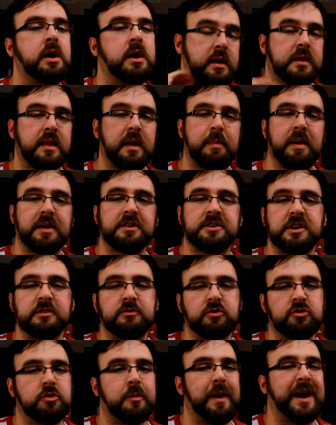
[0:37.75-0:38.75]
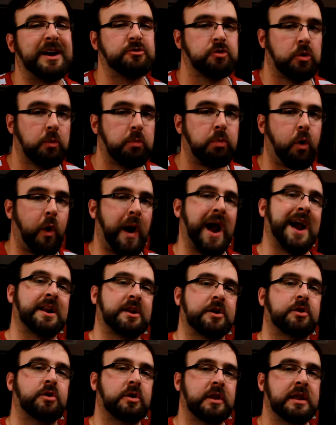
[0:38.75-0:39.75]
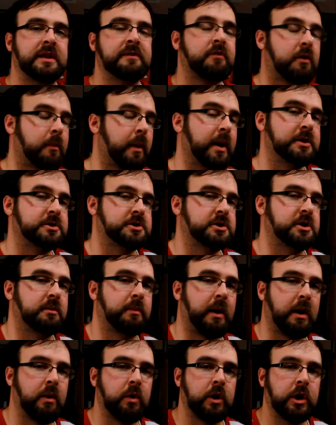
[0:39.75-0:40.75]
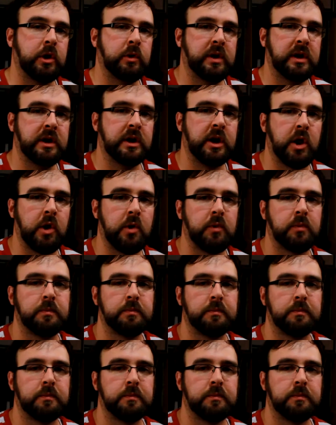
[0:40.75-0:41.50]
That page gives you some actual practical information about what you need to know.